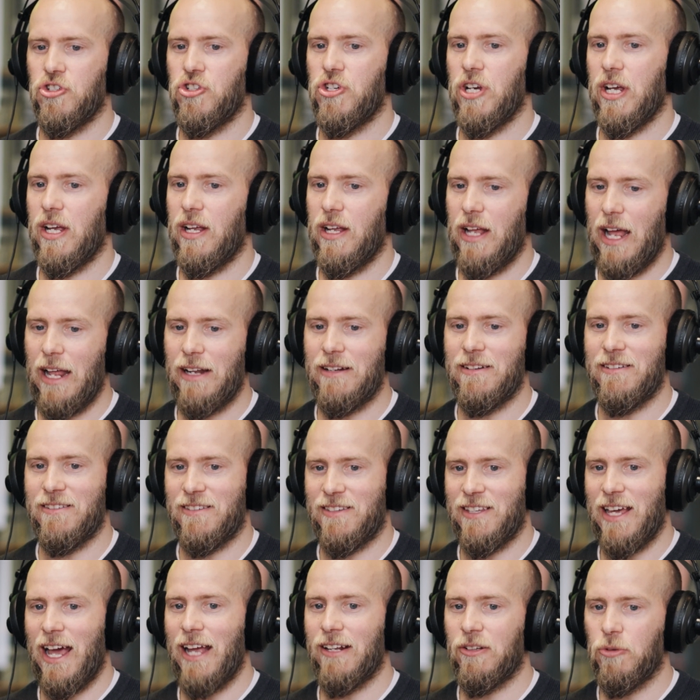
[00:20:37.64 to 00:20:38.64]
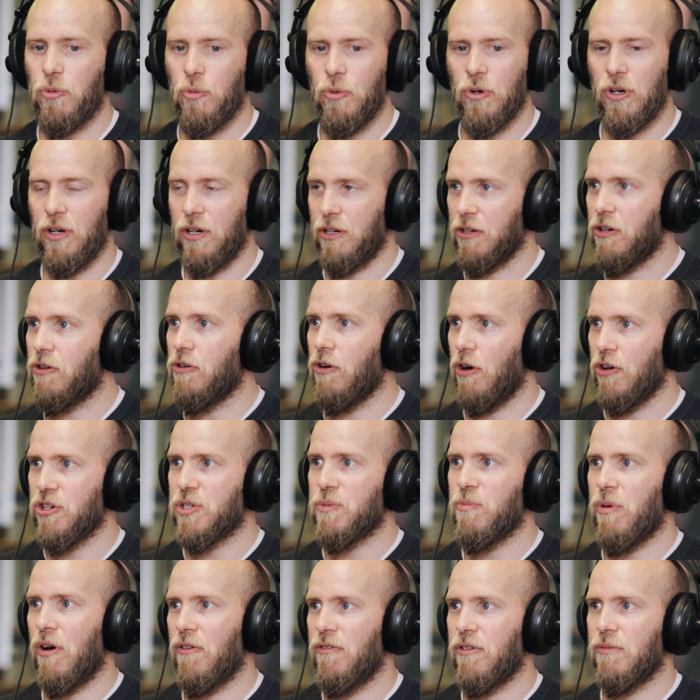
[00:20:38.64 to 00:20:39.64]
and that word, gross
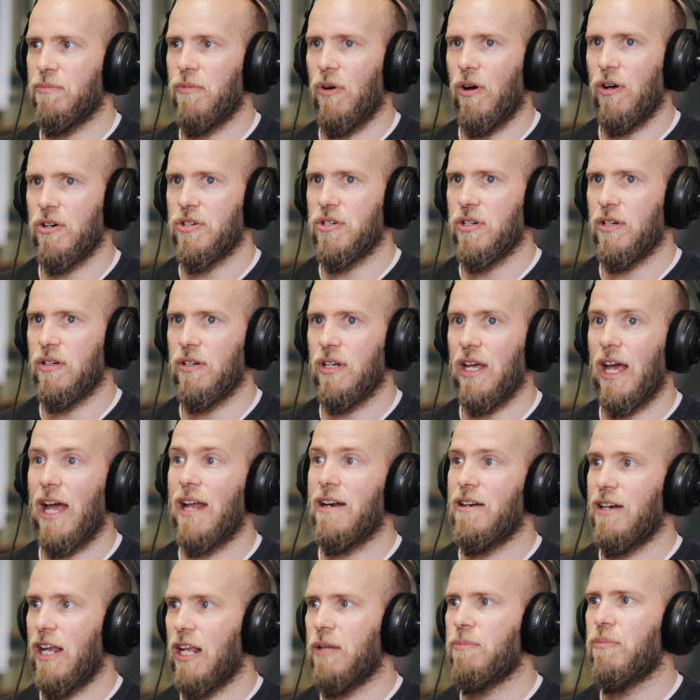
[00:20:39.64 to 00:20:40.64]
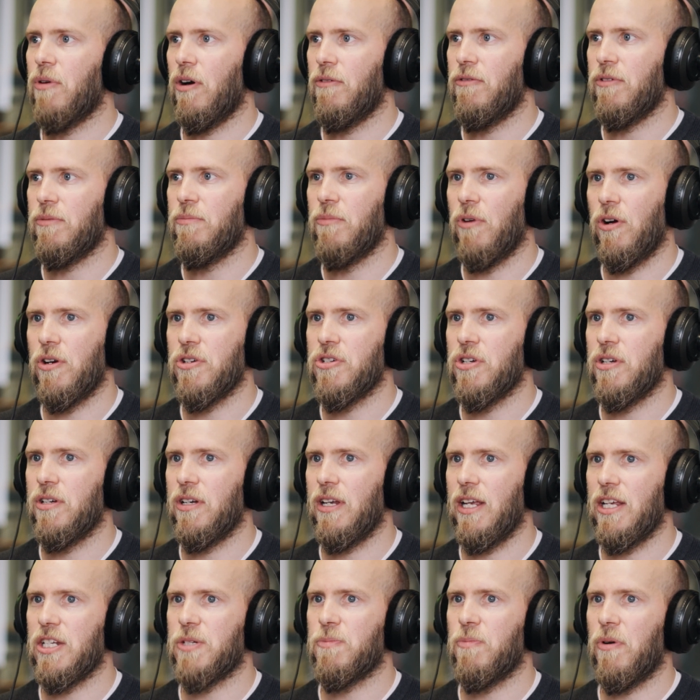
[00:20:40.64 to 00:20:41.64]
profit margin and net profit margin,
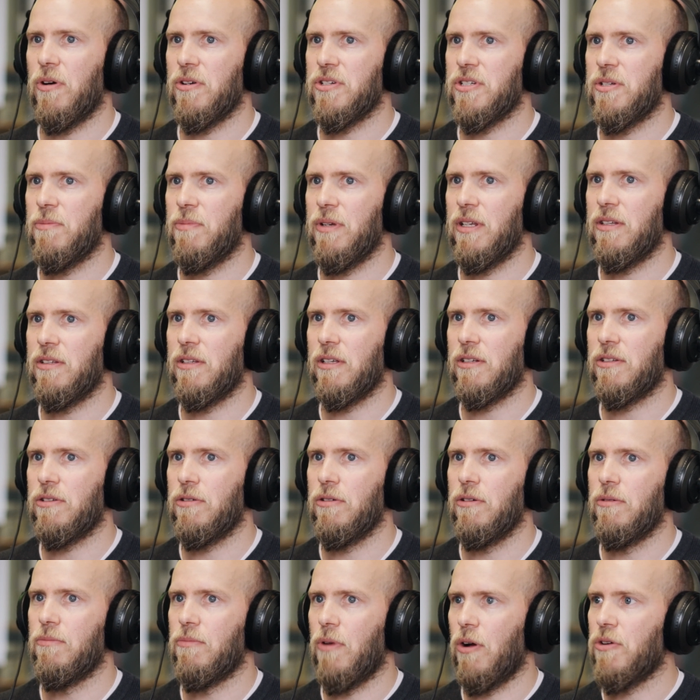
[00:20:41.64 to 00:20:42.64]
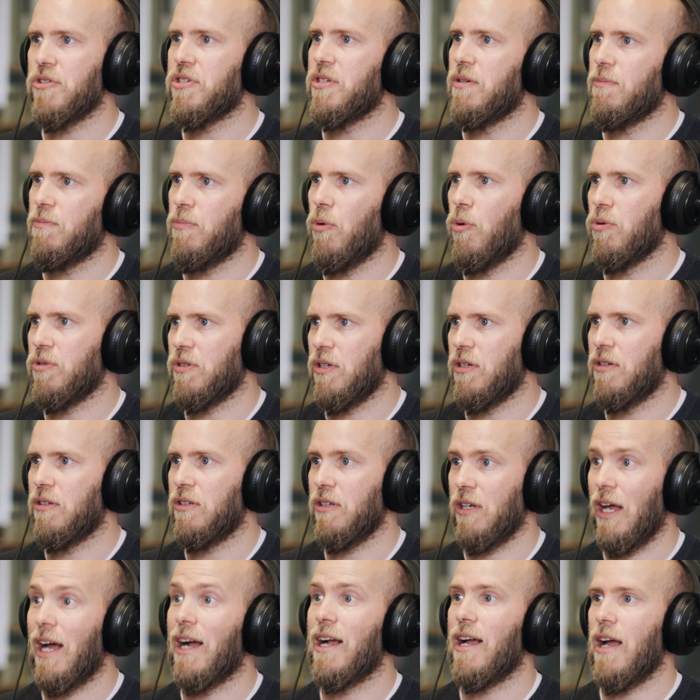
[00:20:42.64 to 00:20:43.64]
is possibly the two most
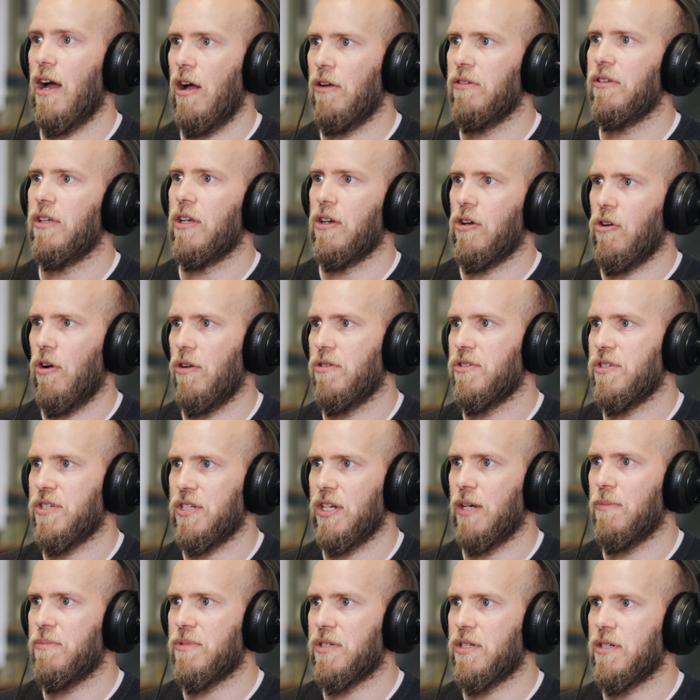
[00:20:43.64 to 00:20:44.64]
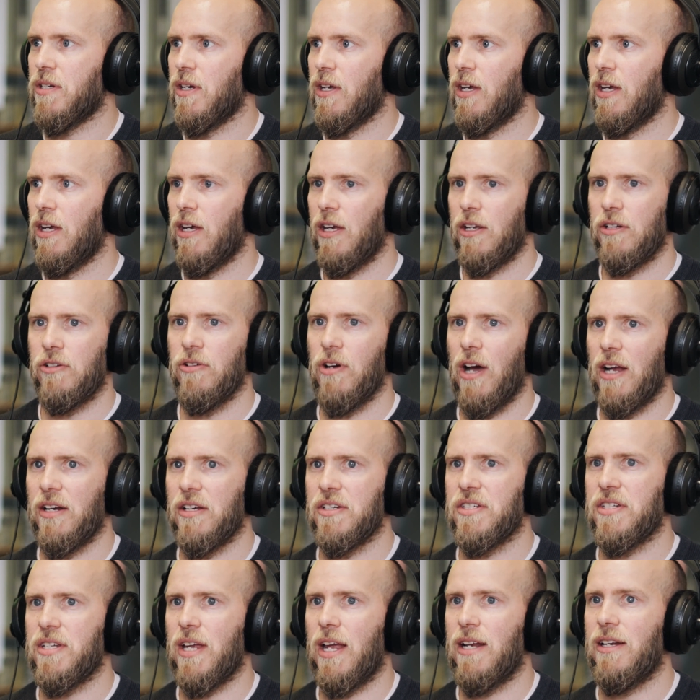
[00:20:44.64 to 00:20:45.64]
important accounting concepts to
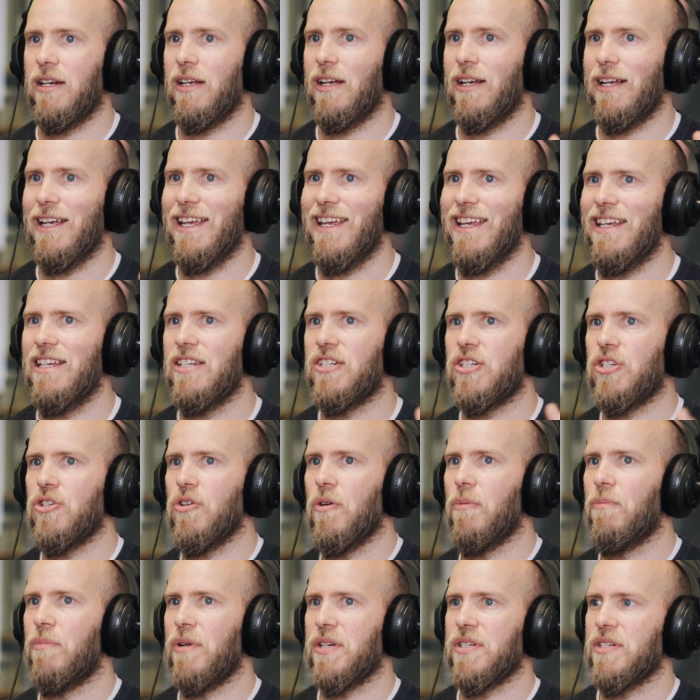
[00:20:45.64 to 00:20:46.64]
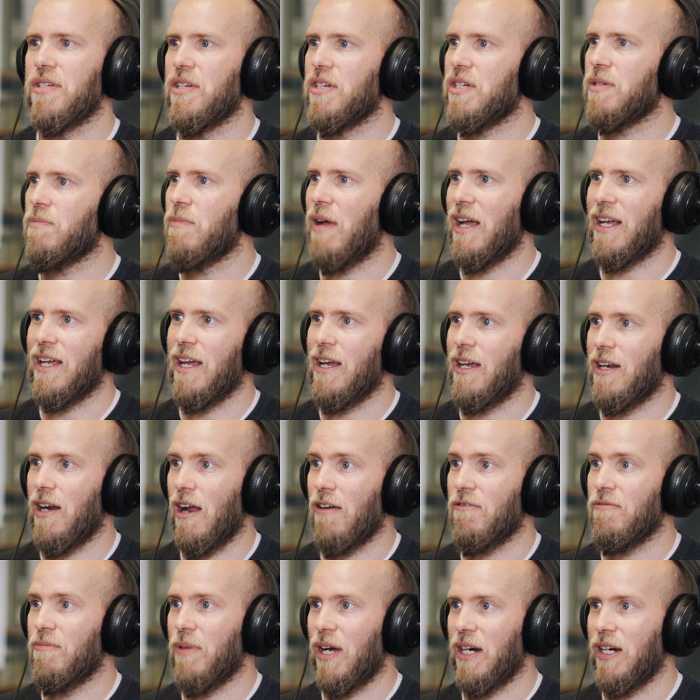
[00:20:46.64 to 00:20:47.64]
understand. Is your business making
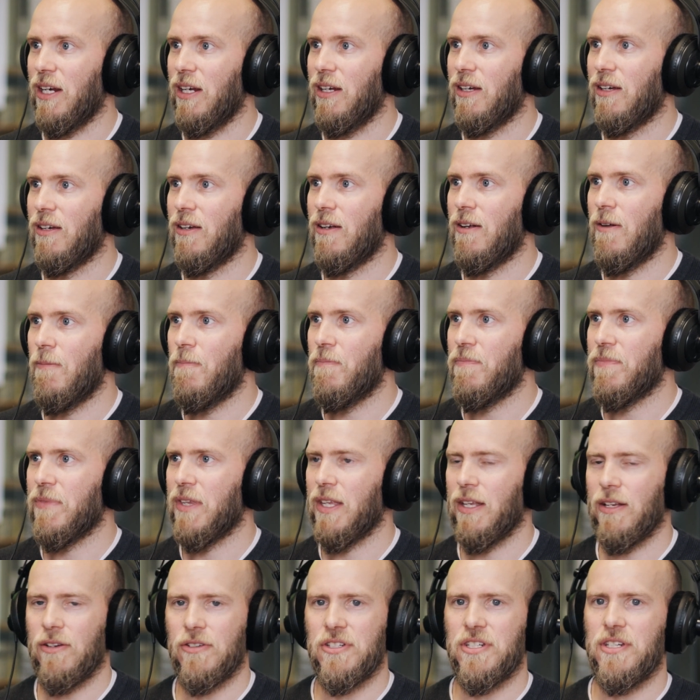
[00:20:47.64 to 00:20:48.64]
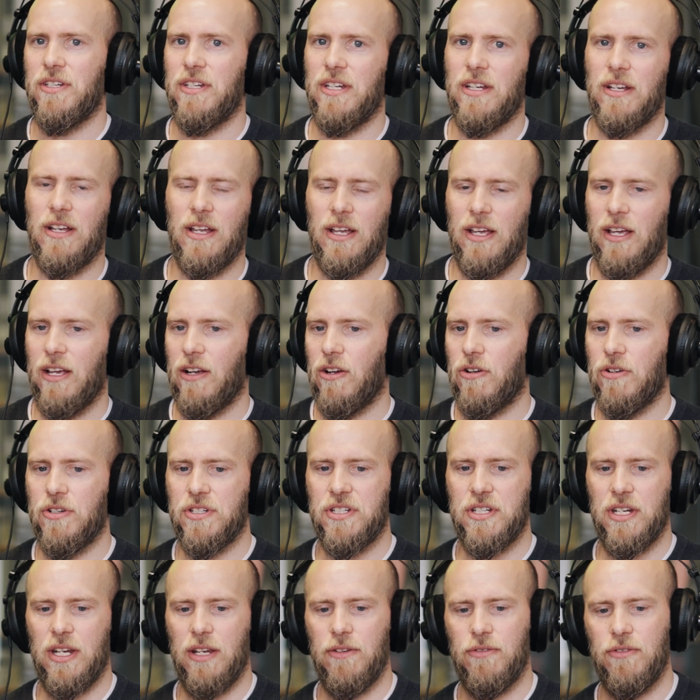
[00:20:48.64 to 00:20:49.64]
enough money?
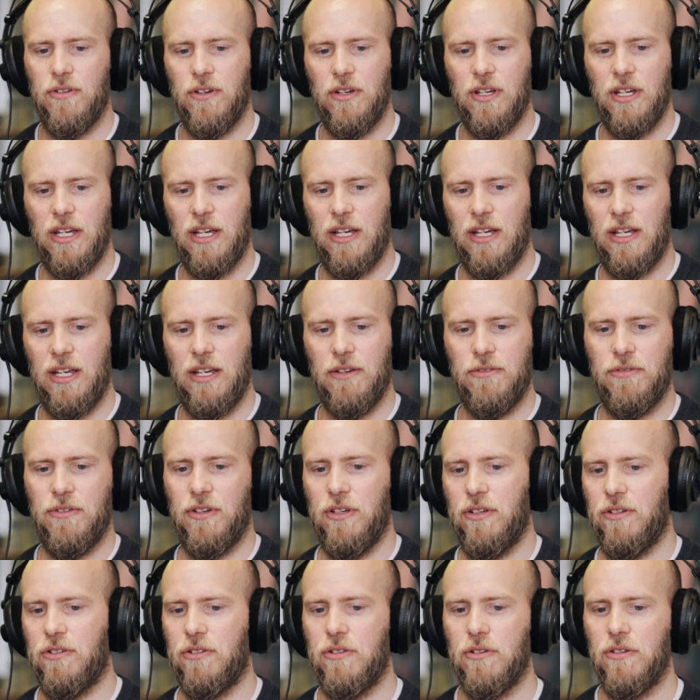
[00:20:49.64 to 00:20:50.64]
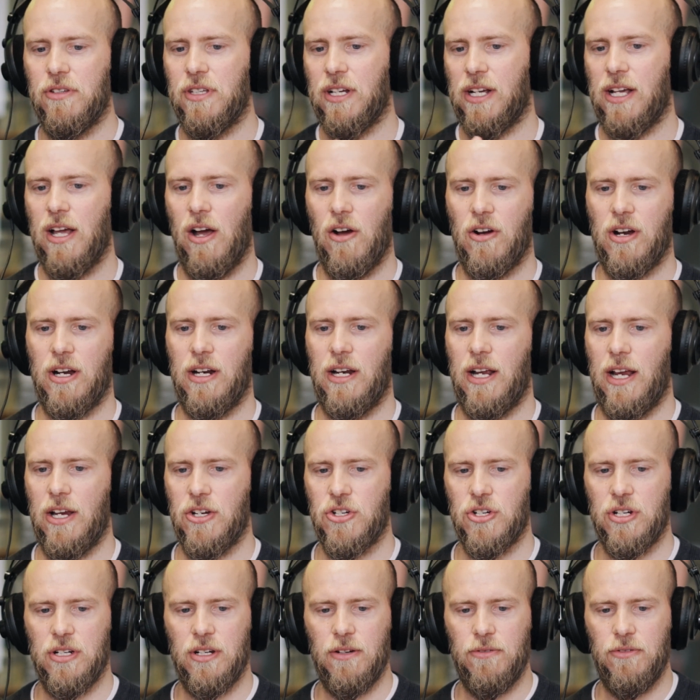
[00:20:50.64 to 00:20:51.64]
Because mm. if you if you do the
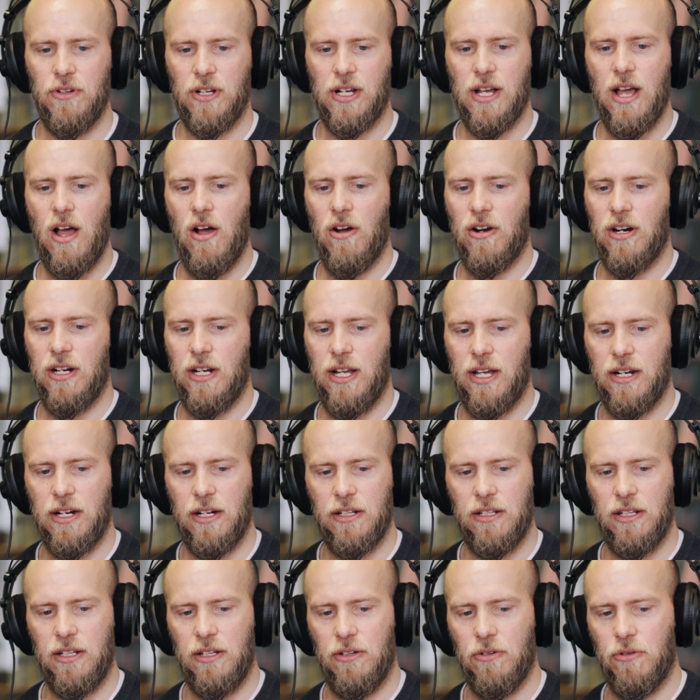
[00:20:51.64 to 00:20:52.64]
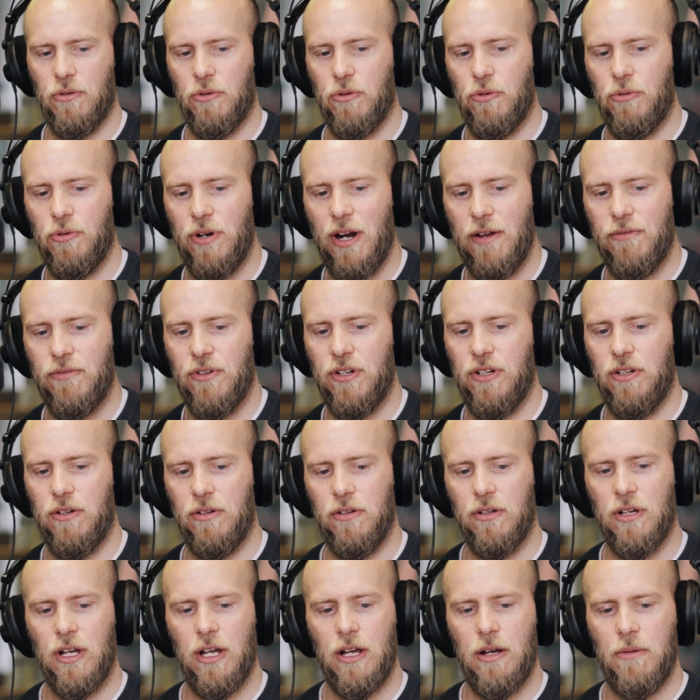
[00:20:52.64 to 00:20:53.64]
calculation, if you calculate it, your
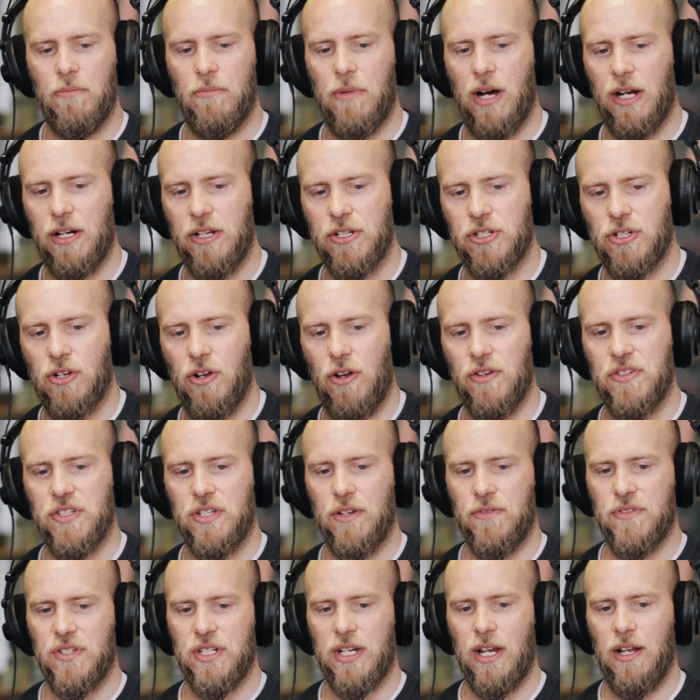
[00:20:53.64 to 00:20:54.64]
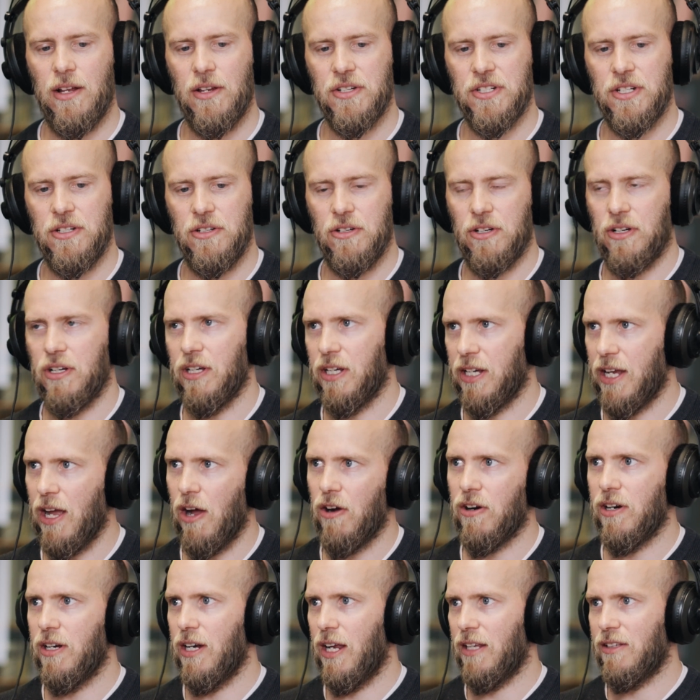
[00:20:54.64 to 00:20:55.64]
revenue minus cost of sales and you
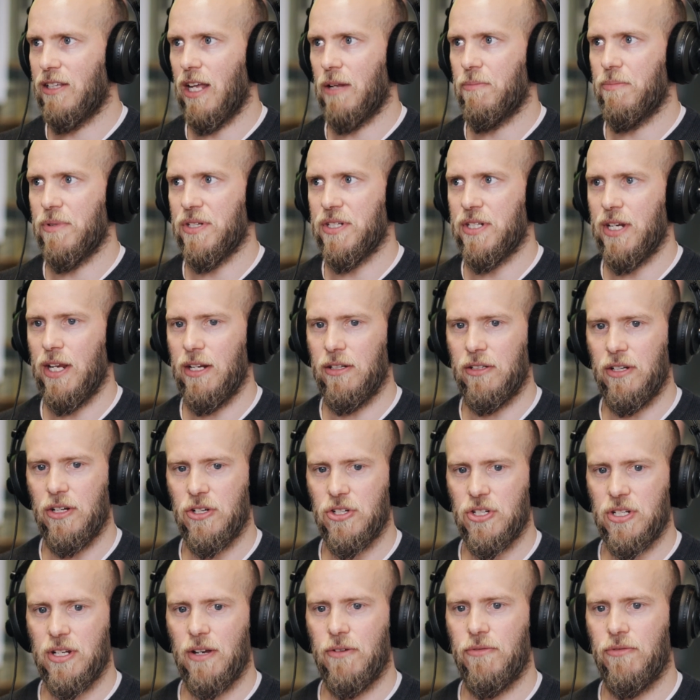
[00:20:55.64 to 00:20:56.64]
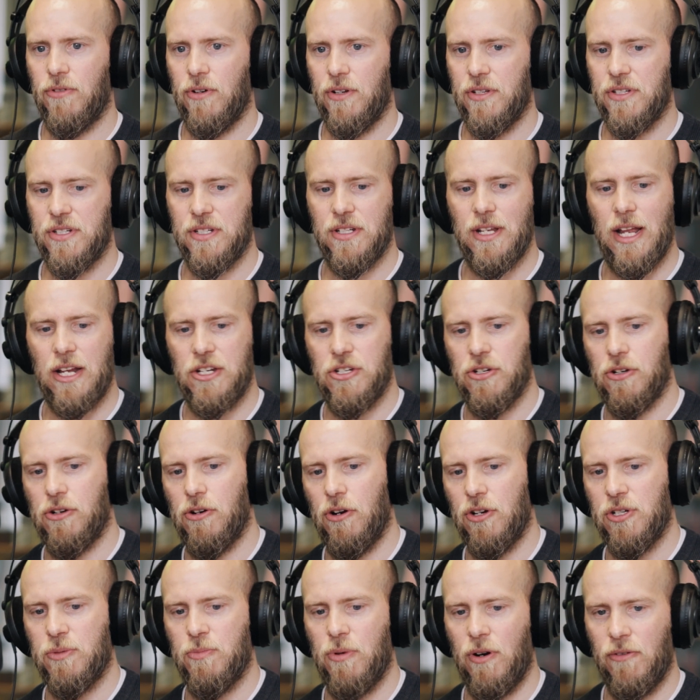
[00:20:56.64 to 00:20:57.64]
calculate that percentage difference, that's your
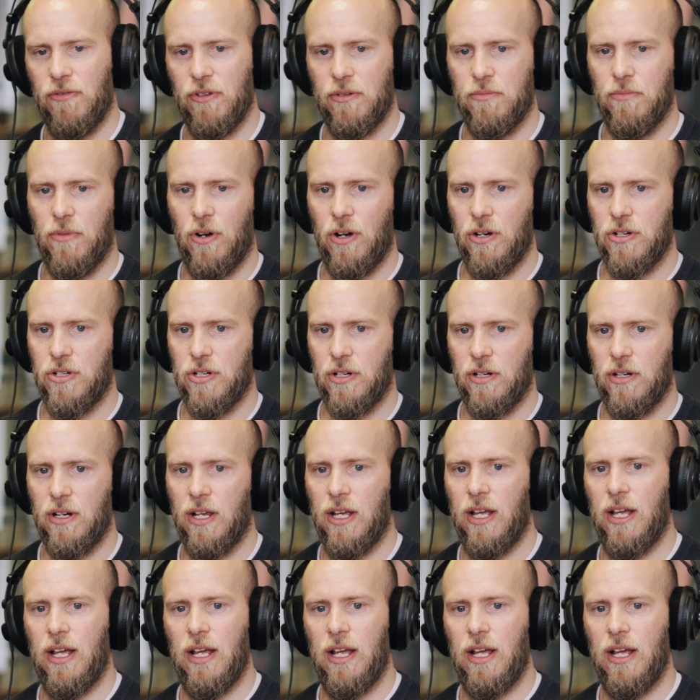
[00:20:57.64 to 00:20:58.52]
gross profit margin.